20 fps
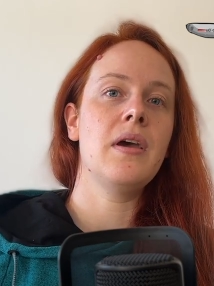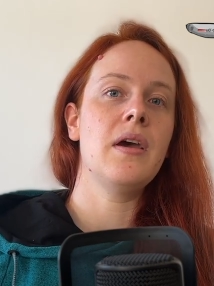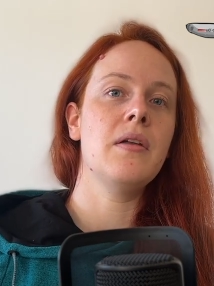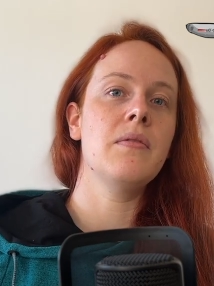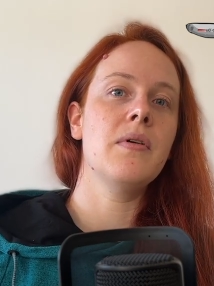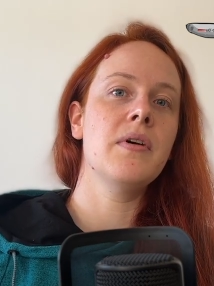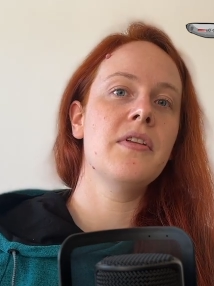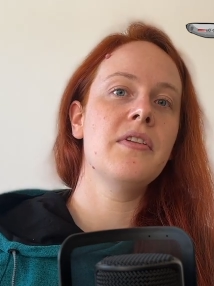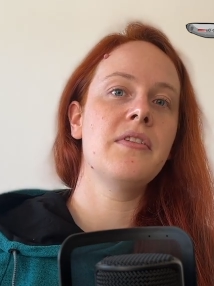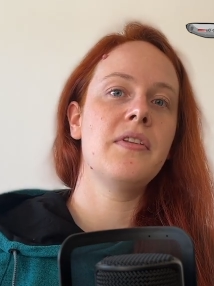
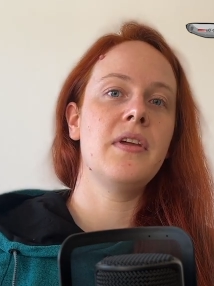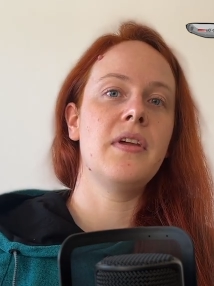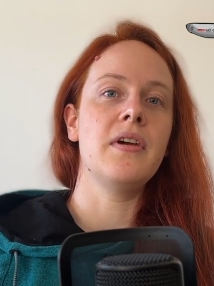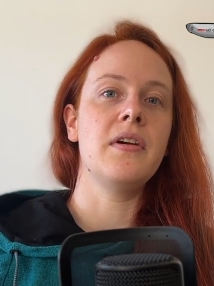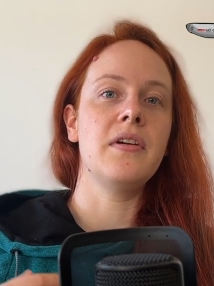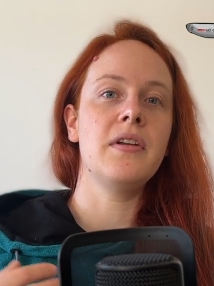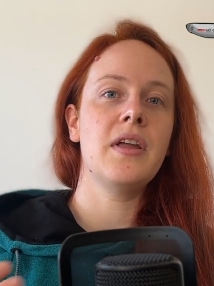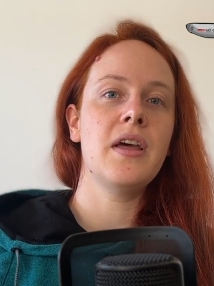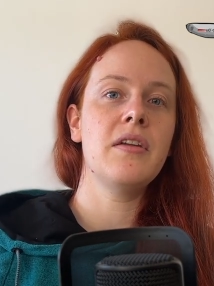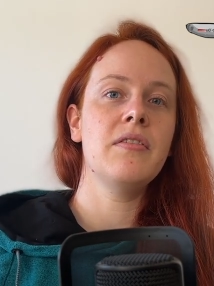And once they
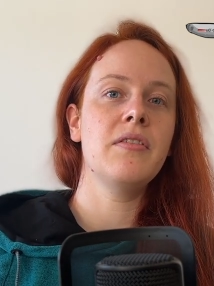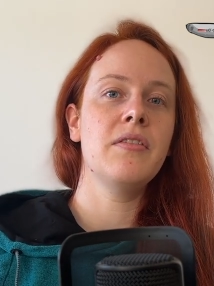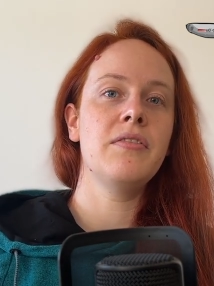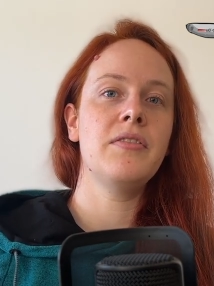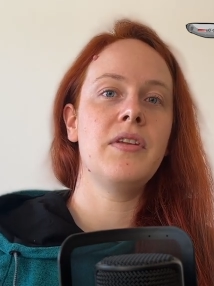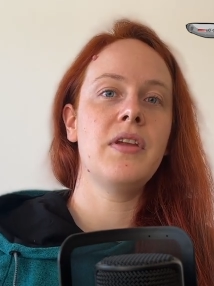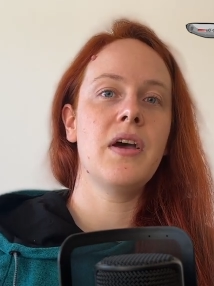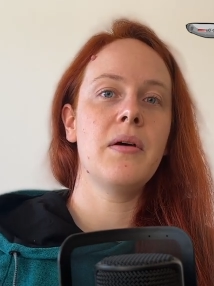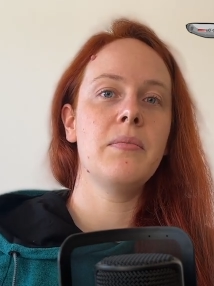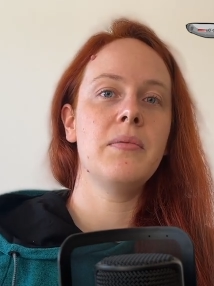are done
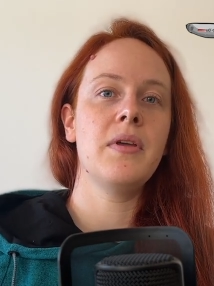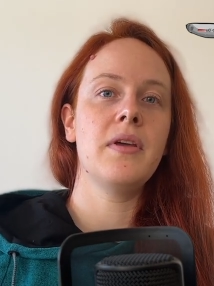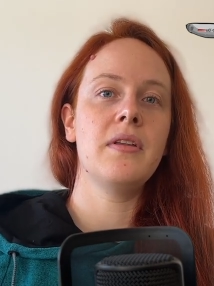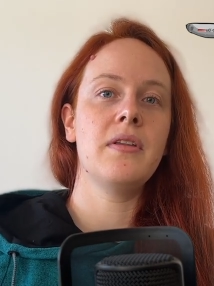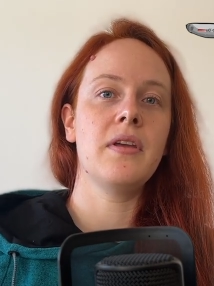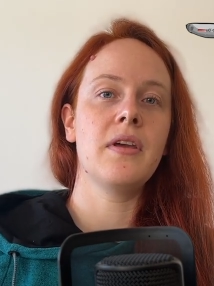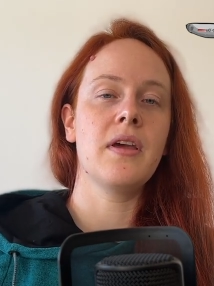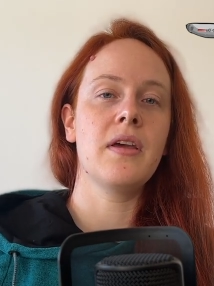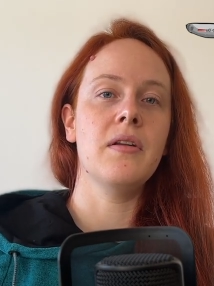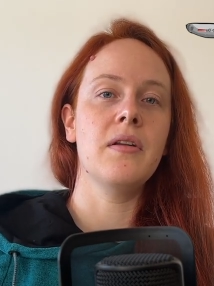with the
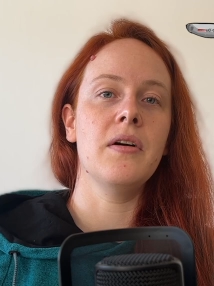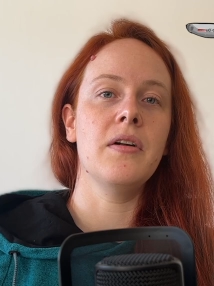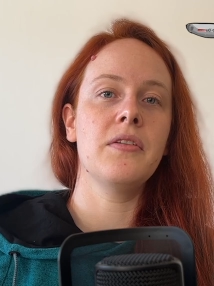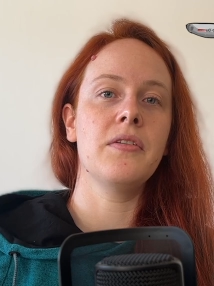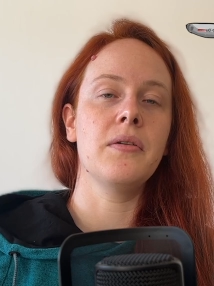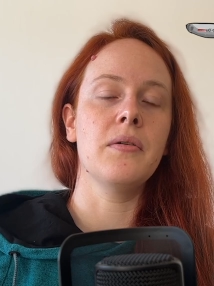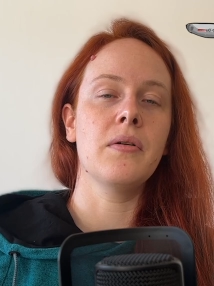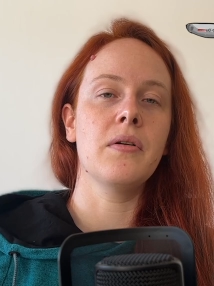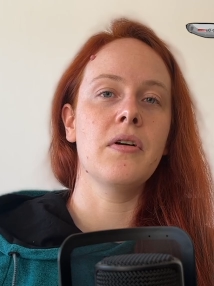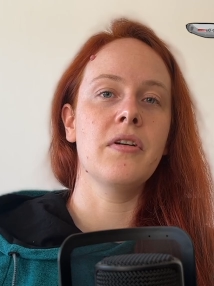update, they can
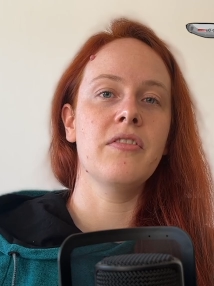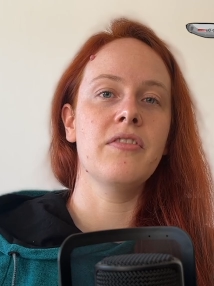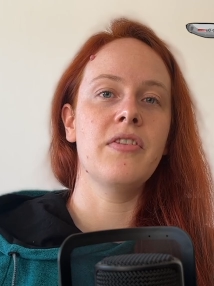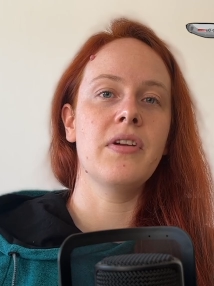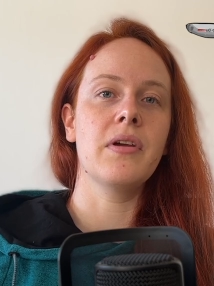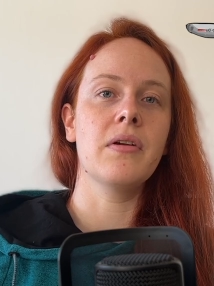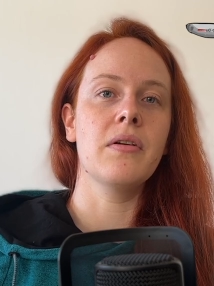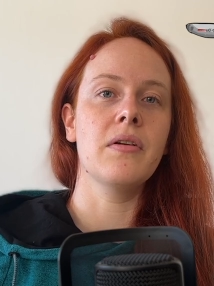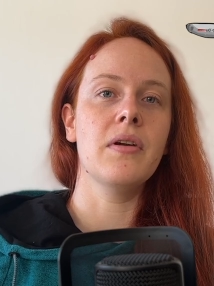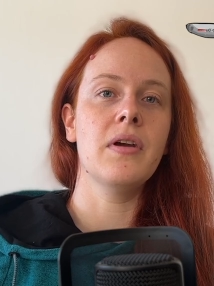also
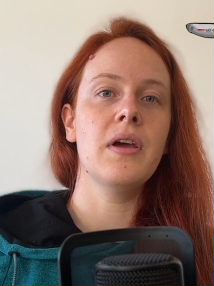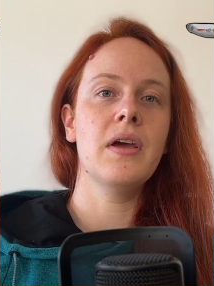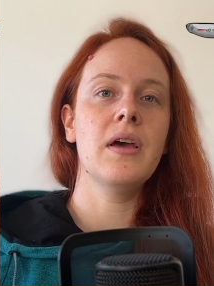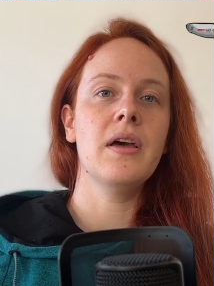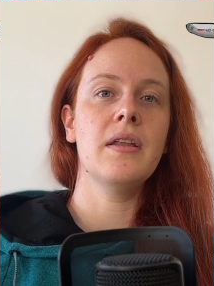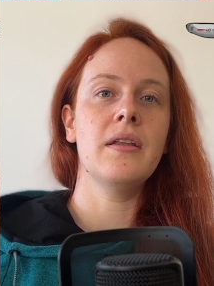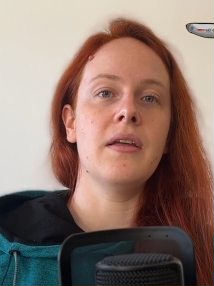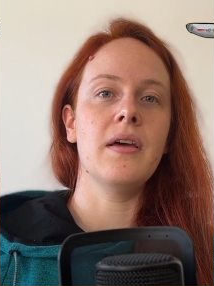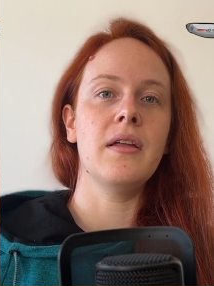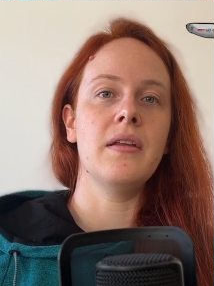configure
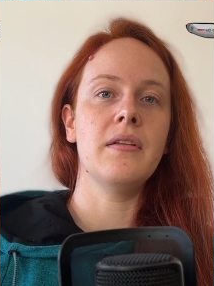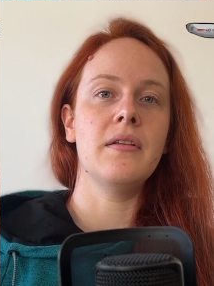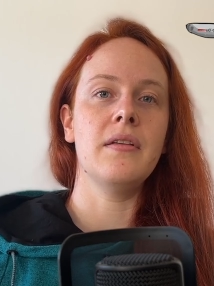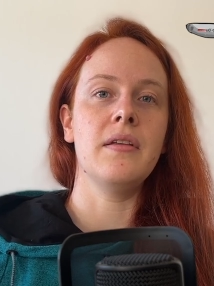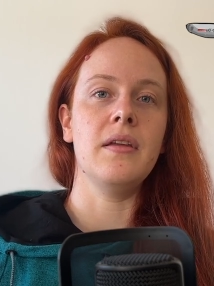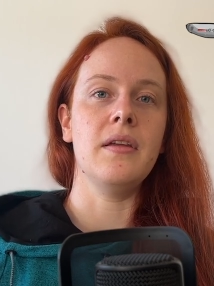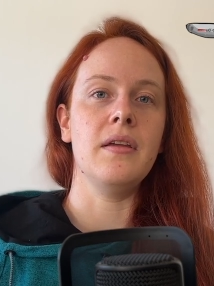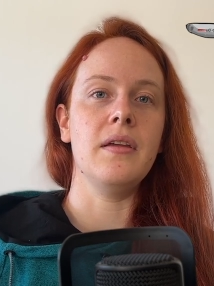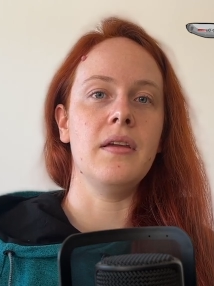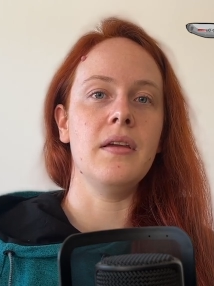that
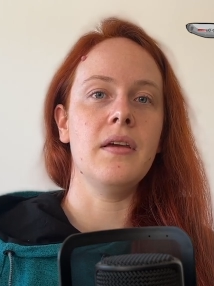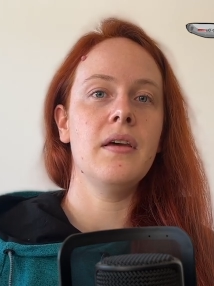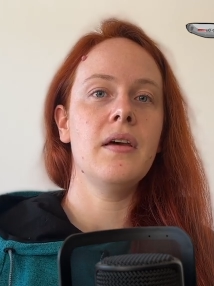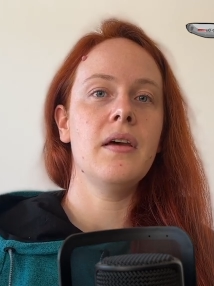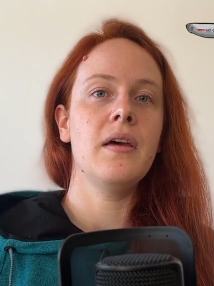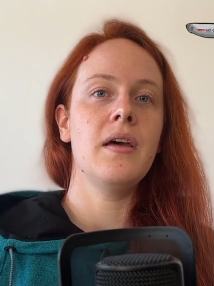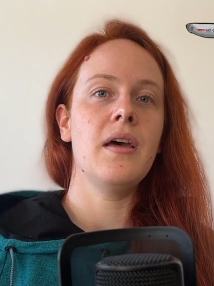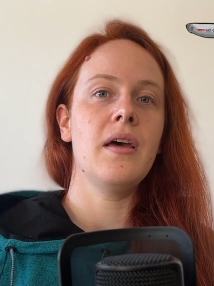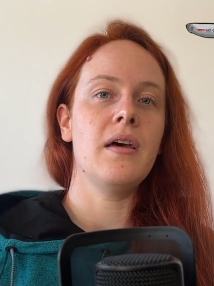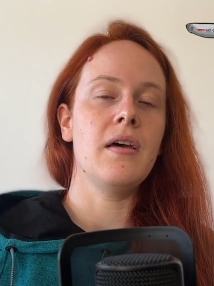the
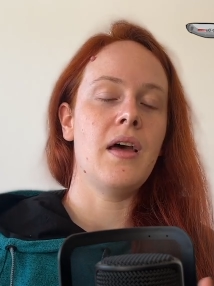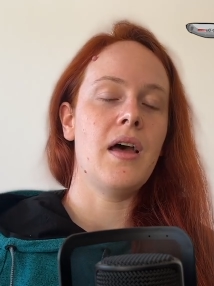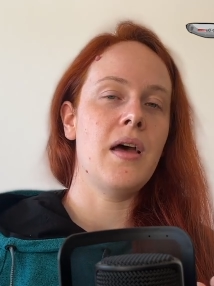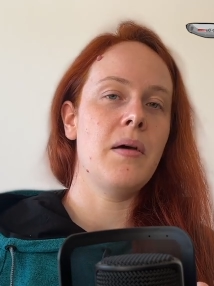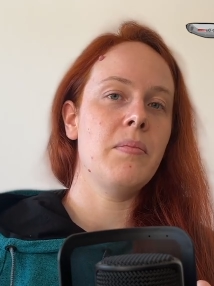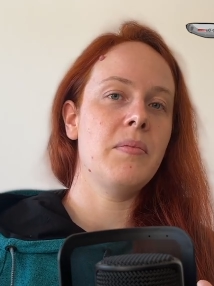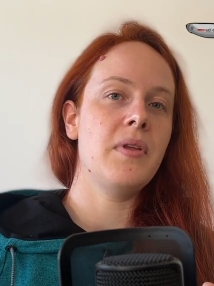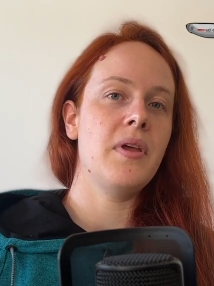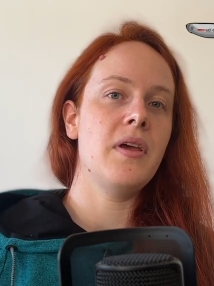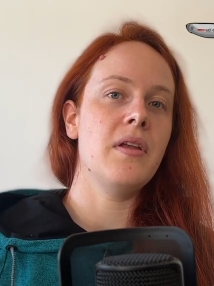
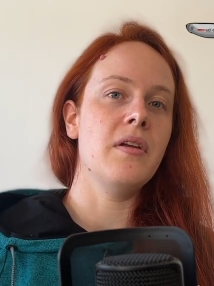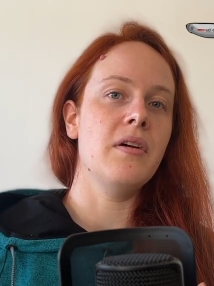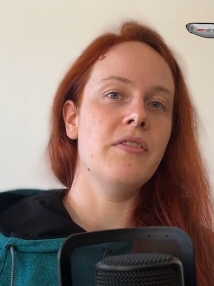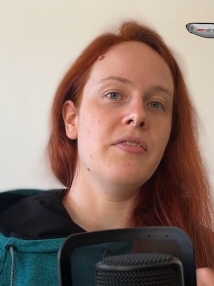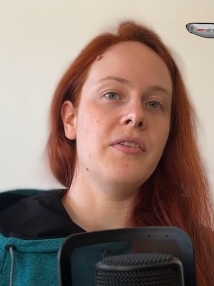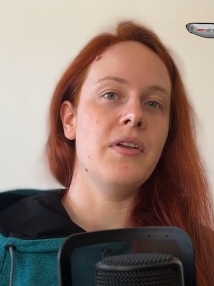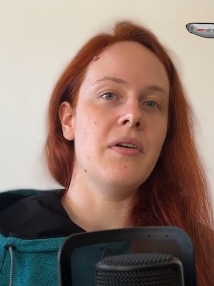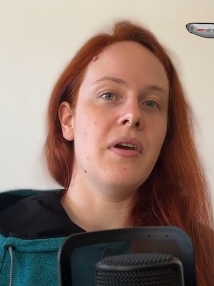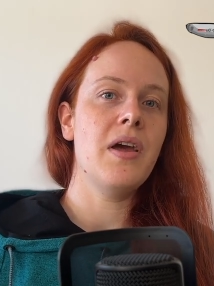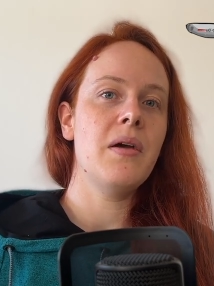update
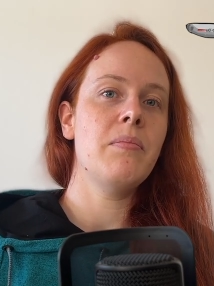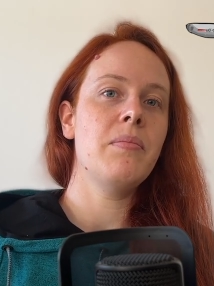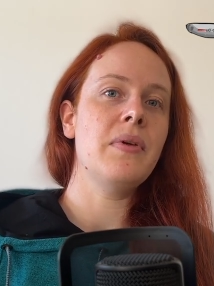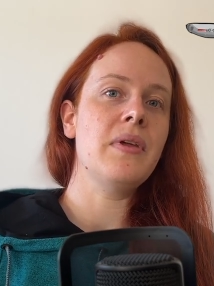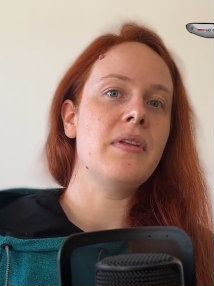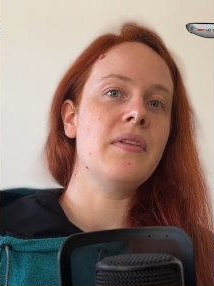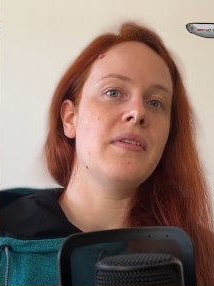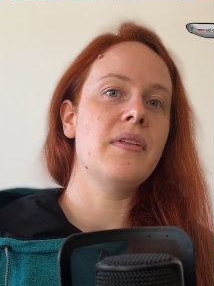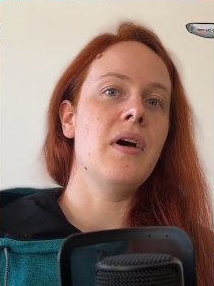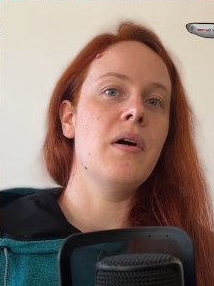of their app
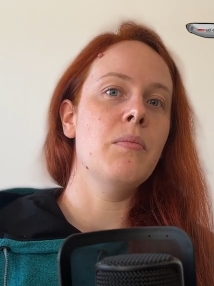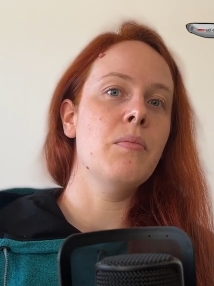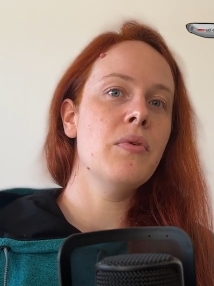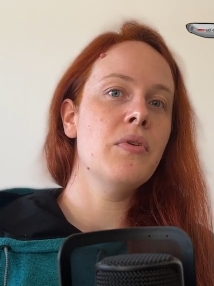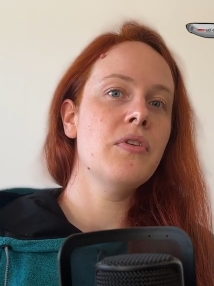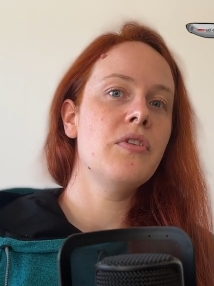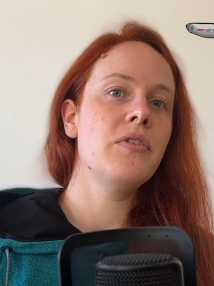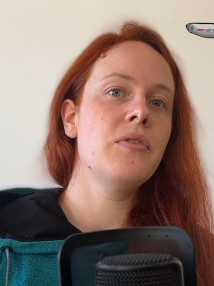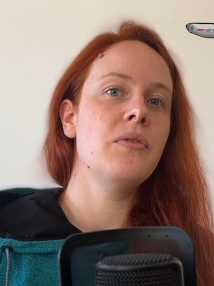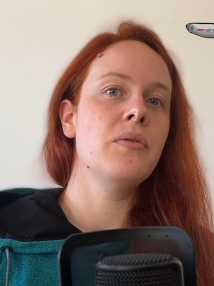is now
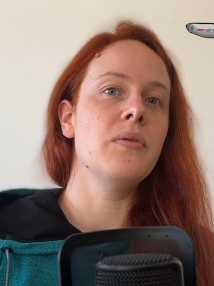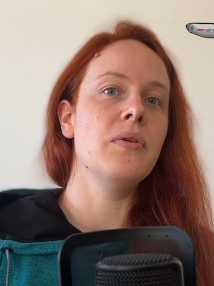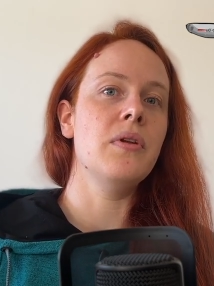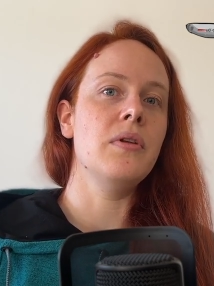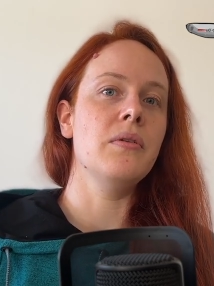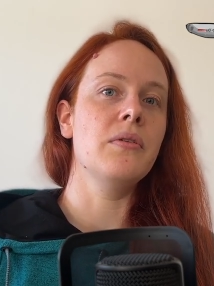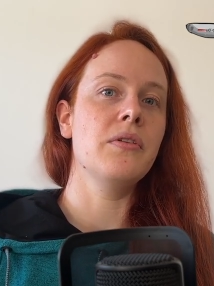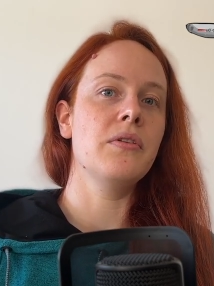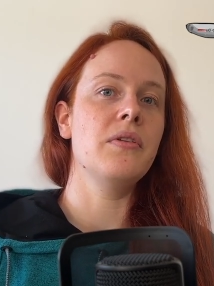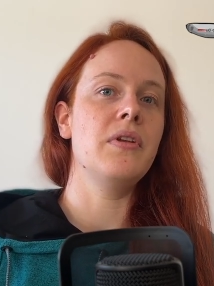pushed to the
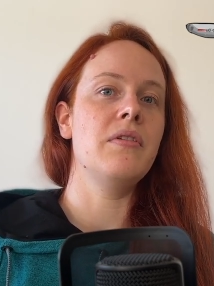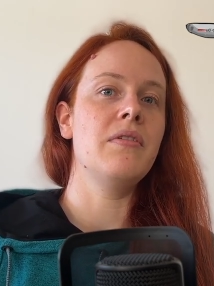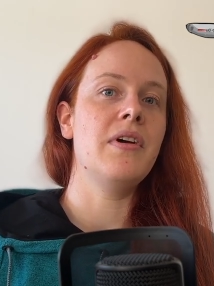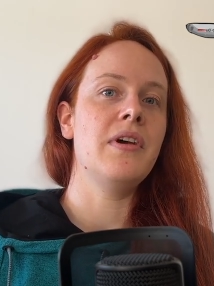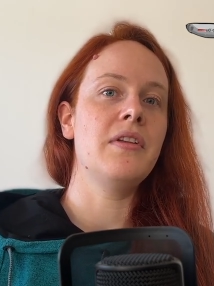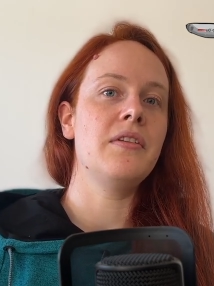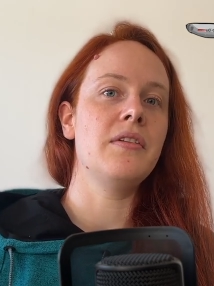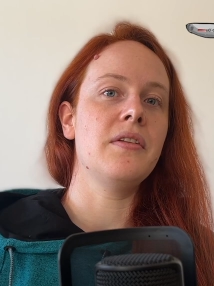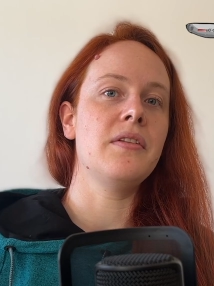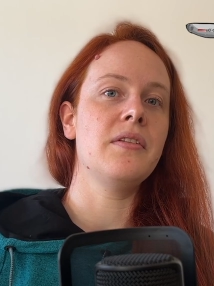user
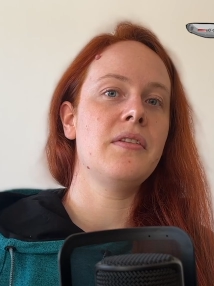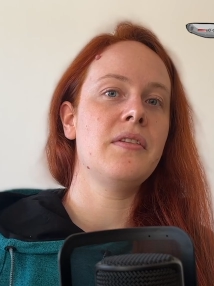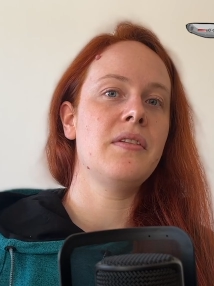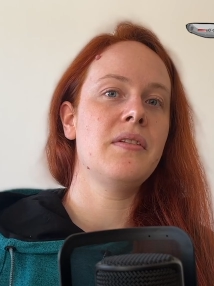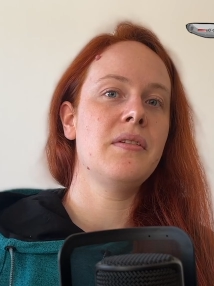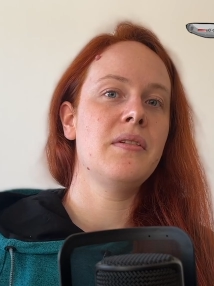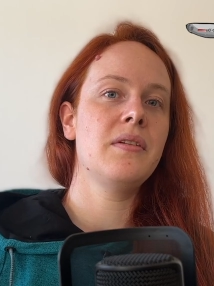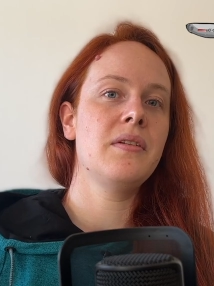devices.